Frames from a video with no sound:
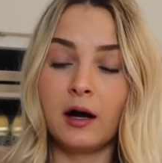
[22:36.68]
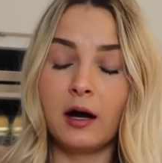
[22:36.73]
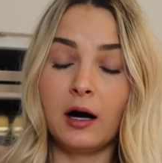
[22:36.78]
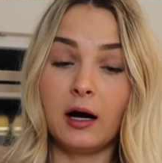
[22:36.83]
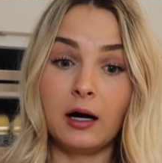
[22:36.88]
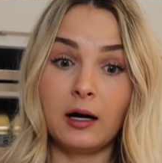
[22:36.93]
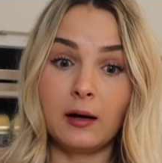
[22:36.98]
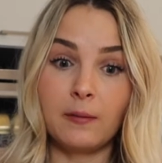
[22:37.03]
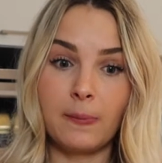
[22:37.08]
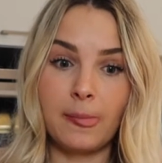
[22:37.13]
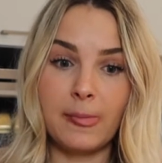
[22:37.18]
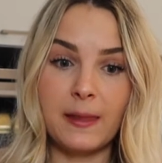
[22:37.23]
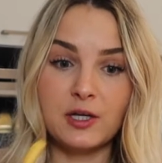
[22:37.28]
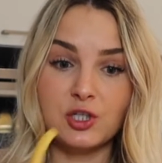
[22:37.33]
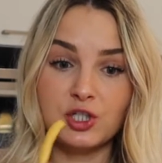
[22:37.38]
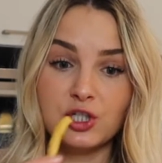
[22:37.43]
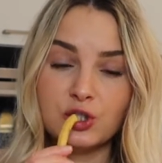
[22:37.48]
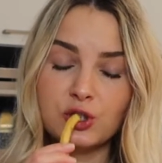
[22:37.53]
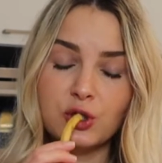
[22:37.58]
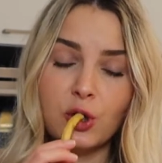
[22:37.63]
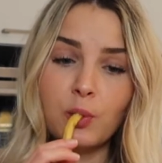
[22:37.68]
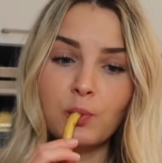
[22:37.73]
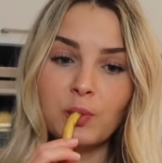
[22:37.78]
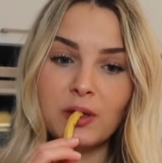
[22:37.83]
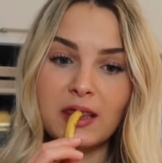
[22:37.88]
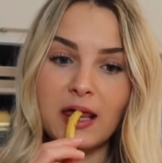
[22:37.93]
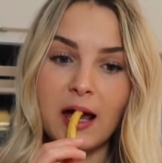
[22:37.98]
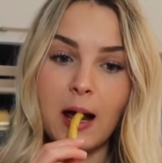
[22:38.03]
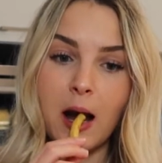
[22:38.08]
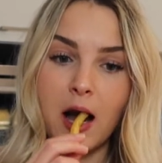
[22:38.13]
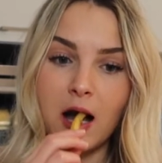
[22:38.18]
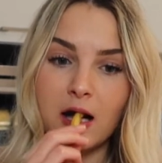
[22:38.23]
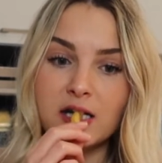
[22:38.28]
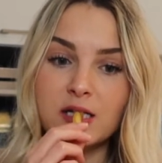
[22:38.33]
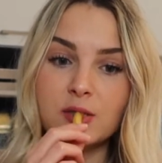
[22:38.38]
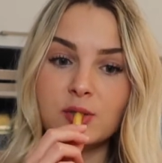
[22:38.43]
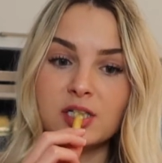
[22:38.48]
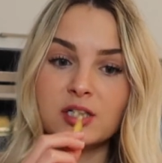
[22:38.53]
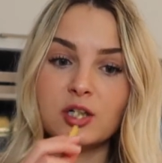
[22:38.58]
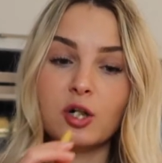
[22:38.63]
And she told me that she
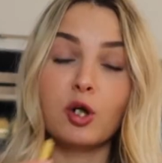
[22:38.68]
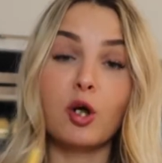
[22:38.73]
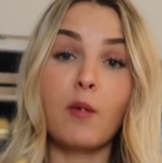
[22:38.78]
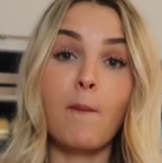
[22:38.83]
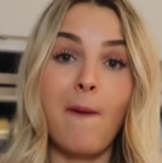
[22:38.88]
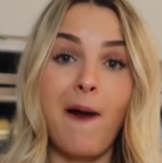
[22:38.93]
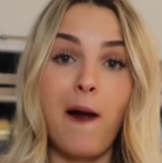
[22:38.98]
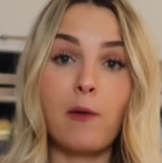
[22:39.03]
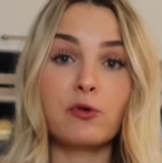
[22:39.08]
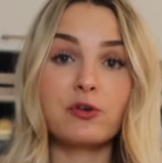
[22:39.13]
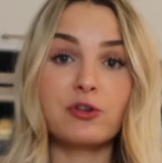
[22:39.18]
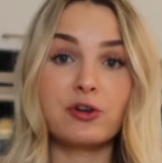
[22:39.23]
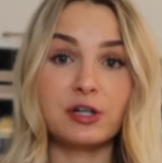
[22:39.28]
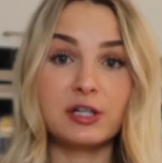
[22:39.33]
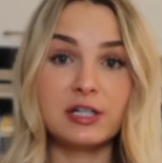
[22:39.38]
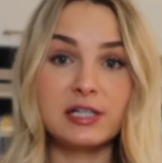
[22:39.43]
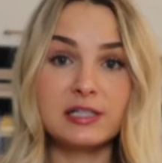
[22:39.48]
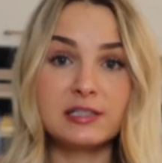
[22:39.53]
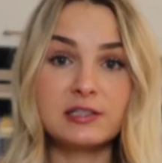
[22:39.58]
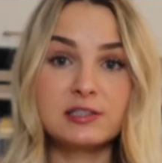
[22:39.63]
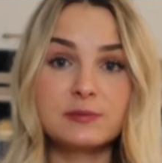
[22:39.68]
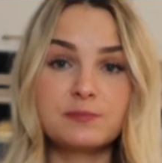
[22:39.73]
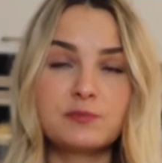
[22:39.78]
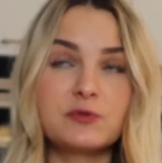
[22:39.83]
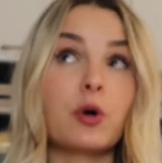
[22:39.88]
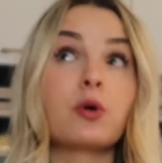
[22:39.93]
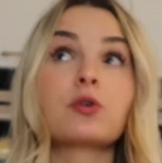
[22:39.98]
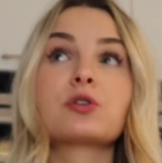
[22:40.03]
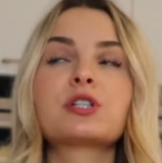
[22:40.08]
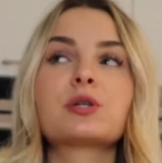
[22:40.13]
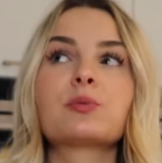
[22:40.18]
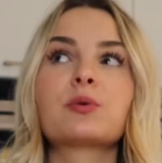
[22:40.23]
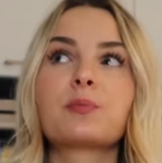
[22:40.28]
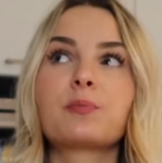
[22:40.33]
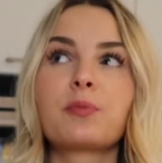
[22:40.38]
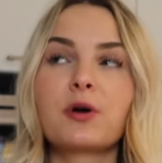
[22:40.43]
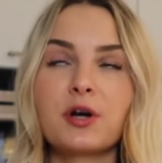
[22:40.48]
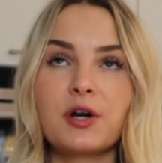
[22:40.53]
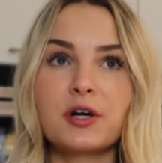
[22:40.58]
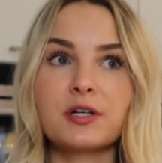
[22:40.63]
would go to bed with her kids. No, she would
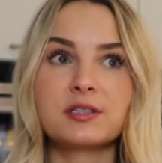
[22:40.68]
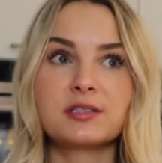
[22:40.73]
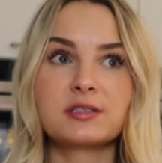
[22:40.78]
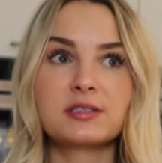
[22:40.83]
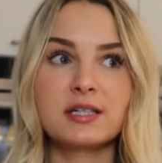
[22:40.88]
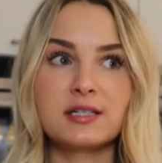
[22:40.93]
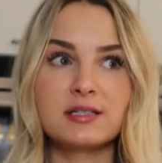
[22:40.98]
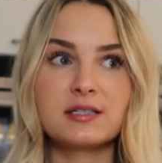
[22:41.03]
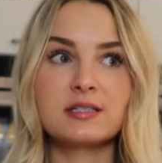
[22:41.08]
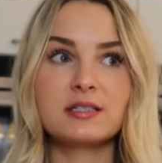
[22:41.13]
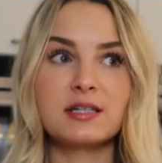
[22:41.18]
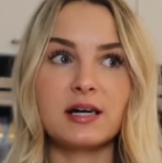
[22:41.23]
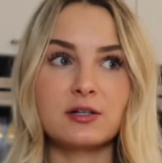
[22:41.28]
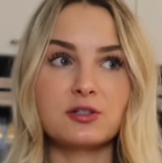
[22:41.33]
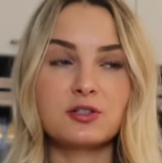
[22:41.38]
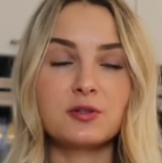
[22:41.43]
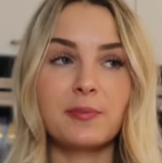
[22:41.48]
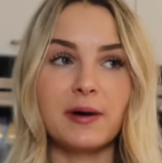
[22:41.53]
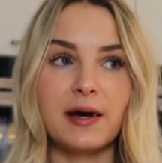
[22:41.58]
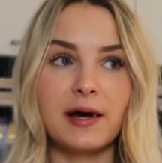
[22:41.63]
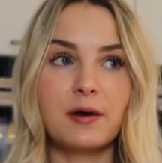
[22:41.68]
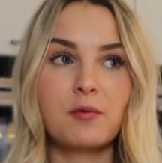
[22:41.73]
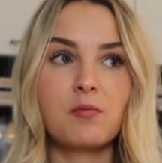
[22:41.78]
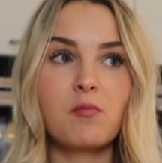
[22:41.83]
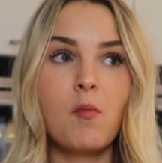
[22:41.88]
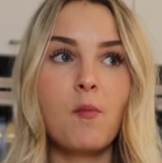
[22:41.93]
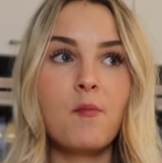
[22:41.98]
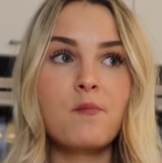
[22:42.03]
put her kids down to bed.